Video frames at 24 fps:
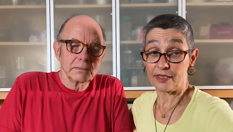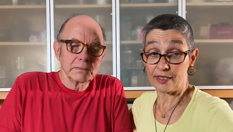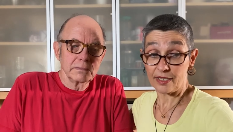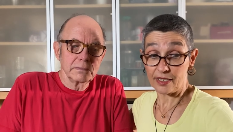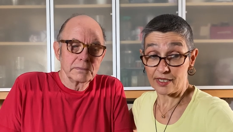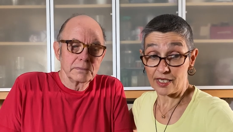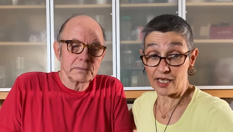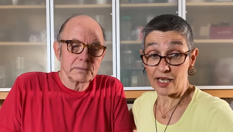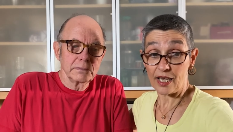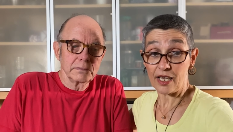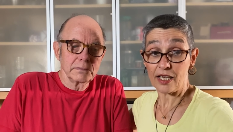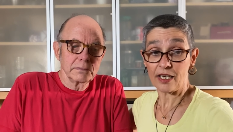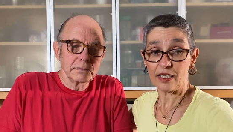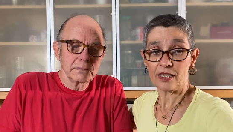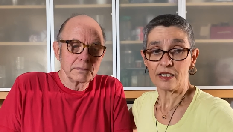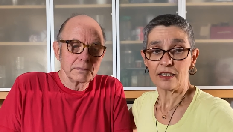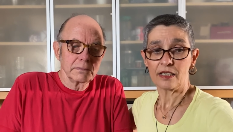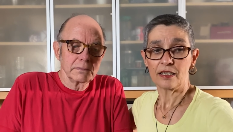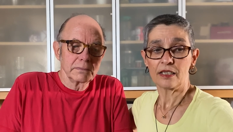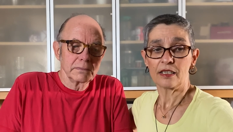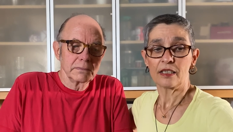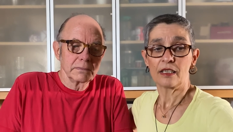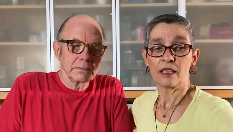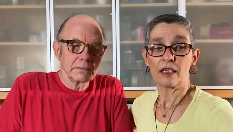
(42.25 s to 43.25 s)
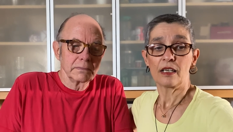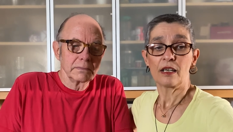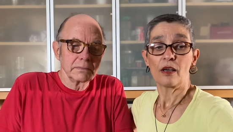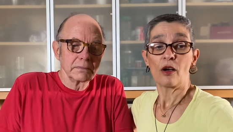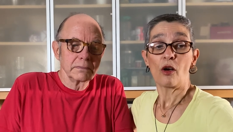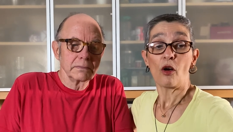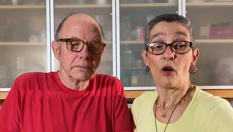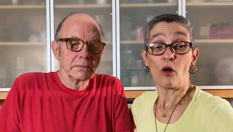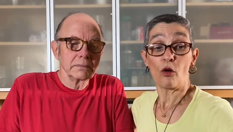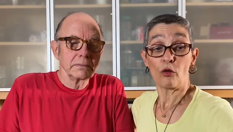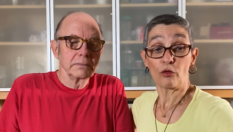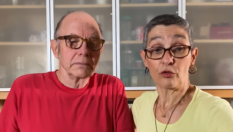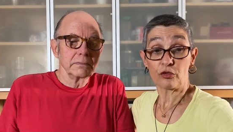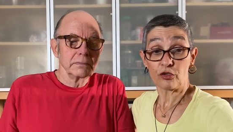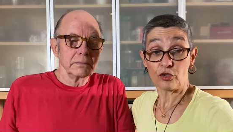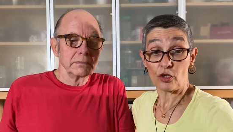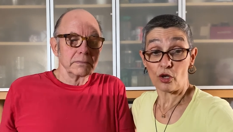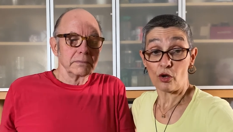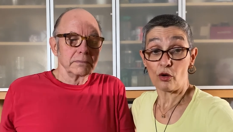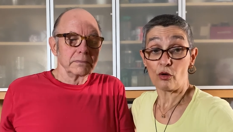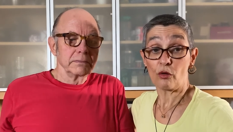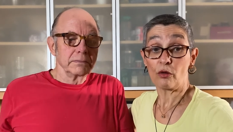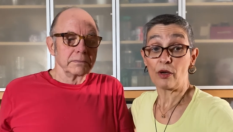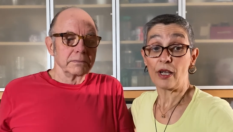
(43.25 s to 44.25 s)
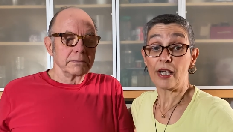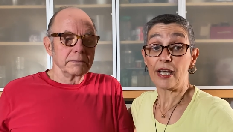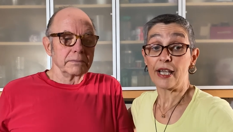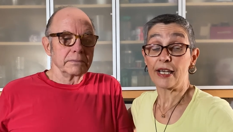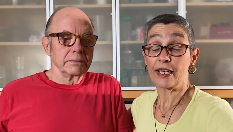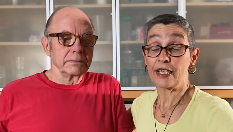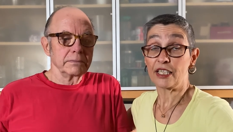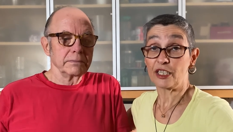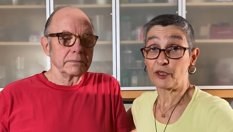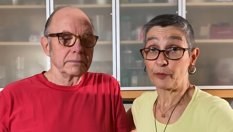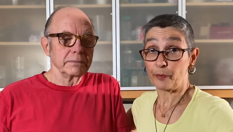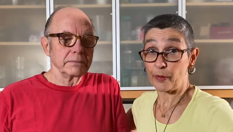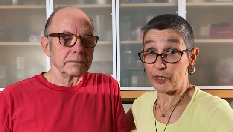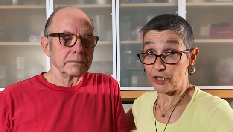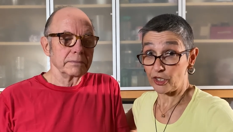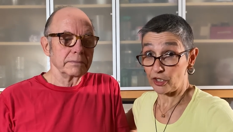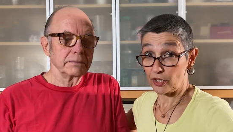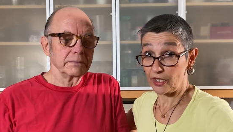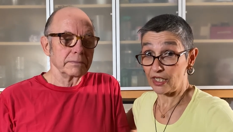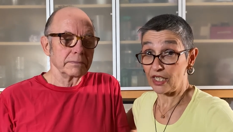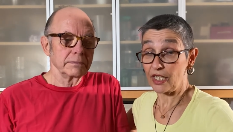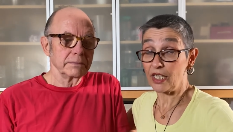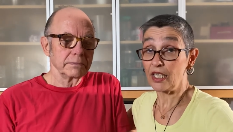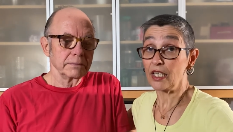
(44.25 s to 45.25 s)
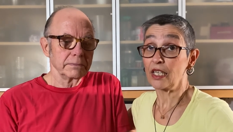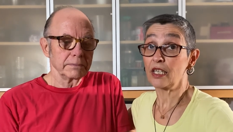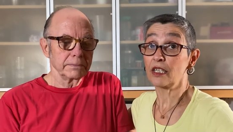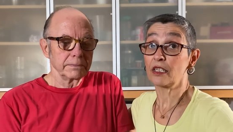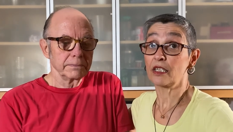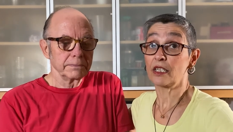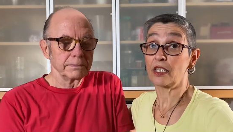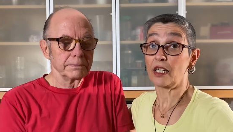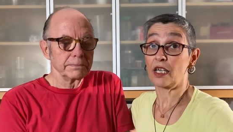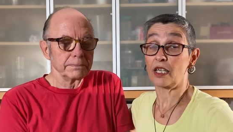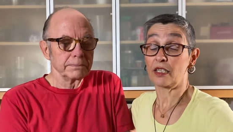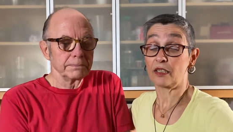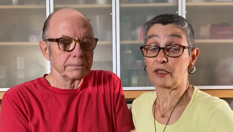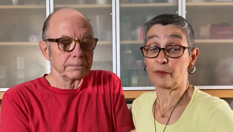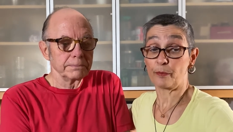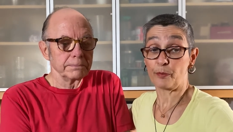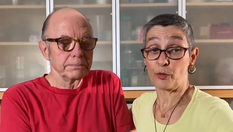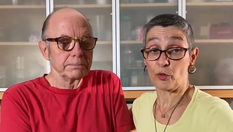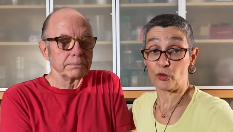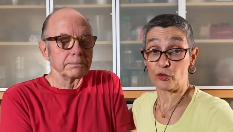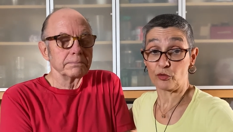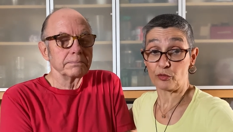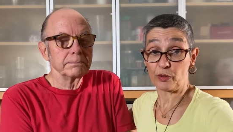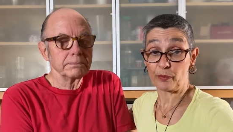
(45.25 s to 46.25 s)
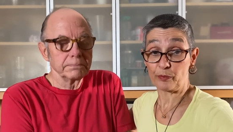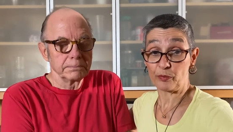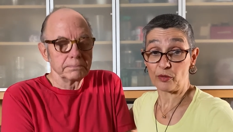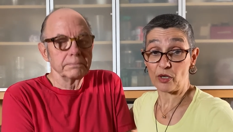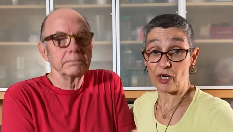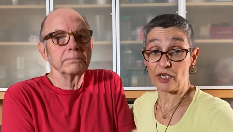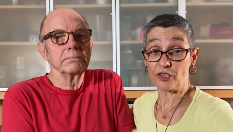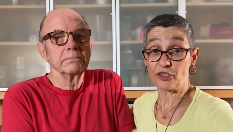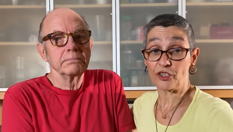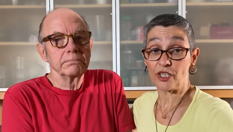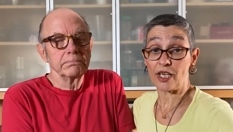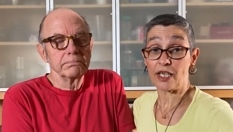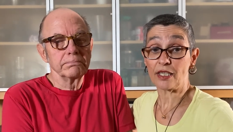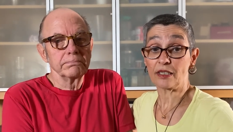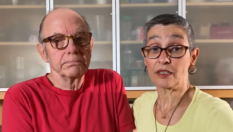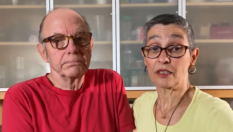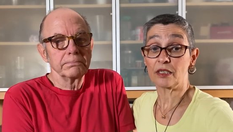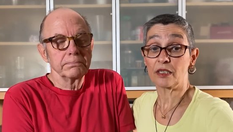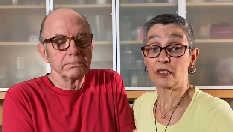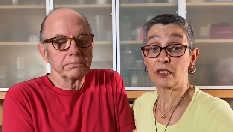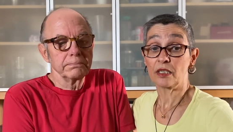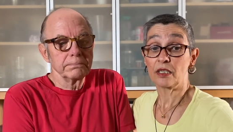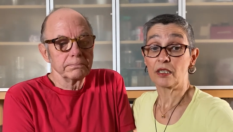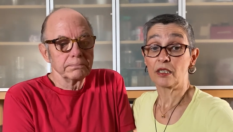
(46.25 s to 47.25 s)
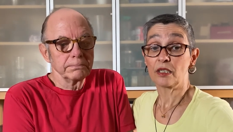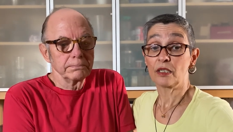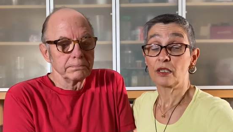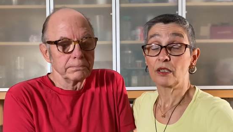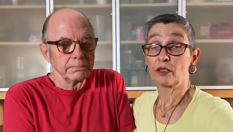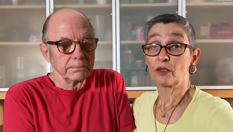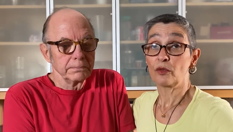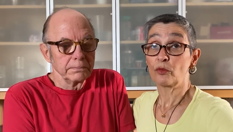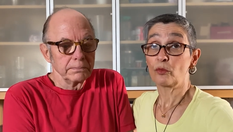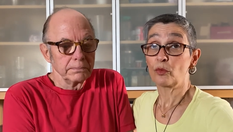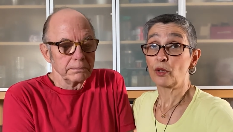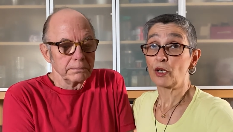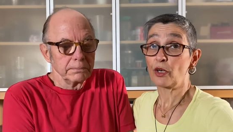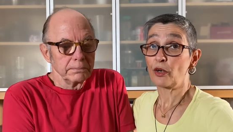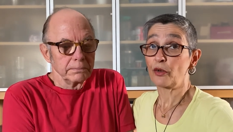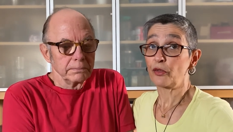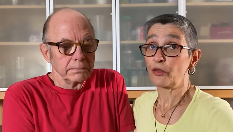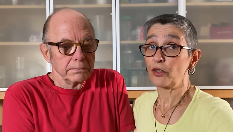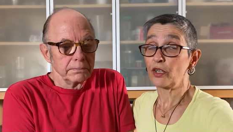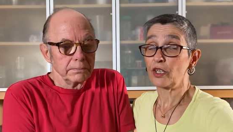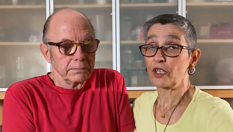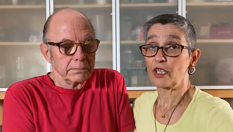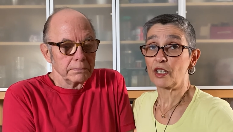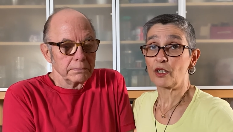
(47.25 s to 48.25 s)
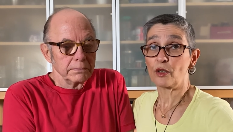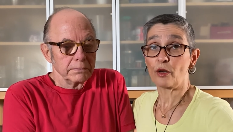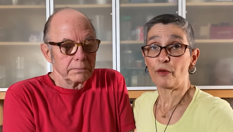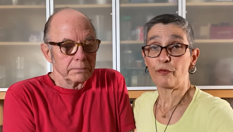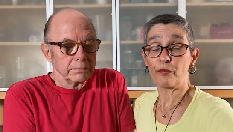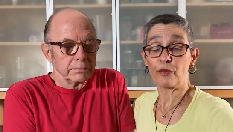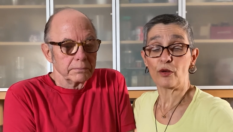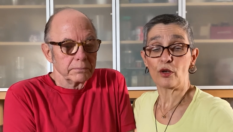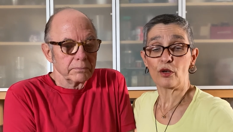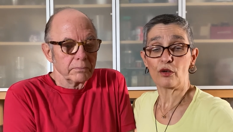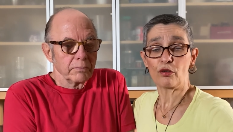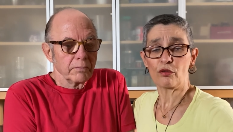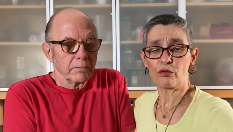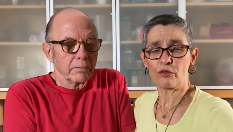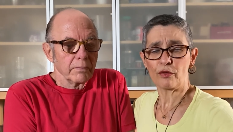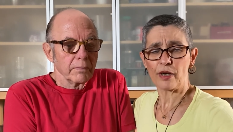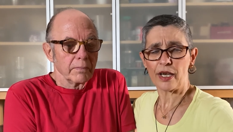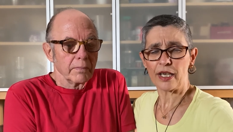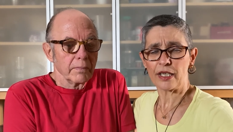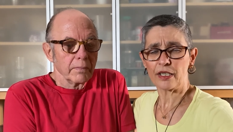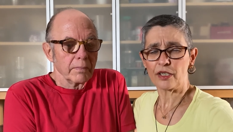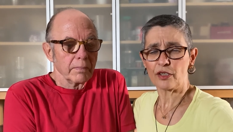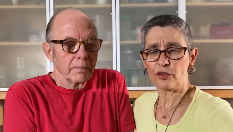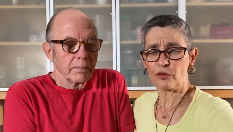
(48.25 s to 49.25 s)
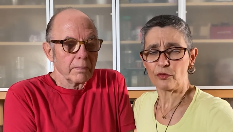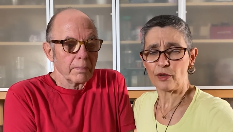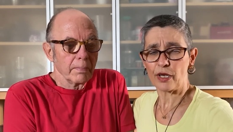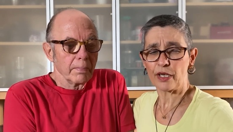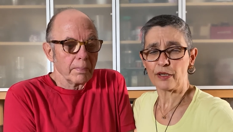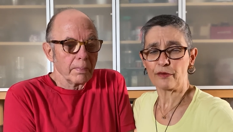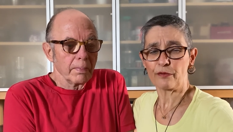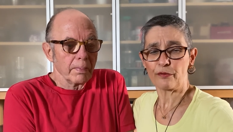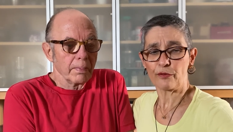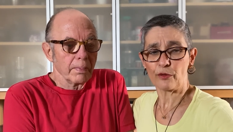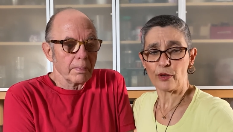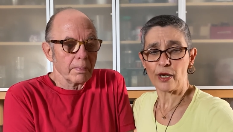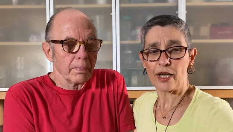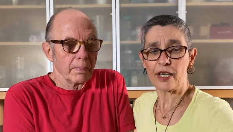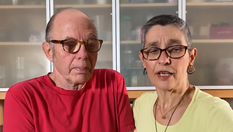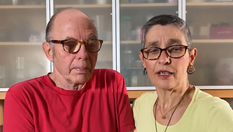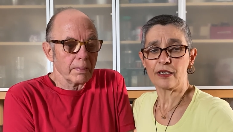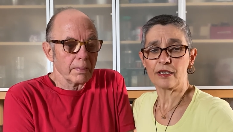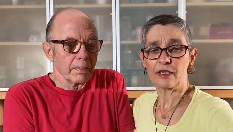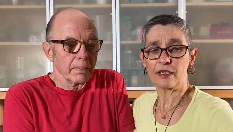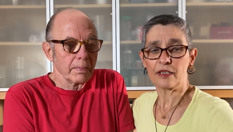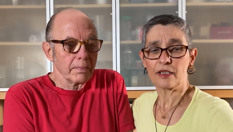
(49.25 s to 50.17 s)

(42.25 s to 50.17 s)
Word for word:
Speaker 1: today, also and especially here at the Poetry Project, we are thinking of a great, great friend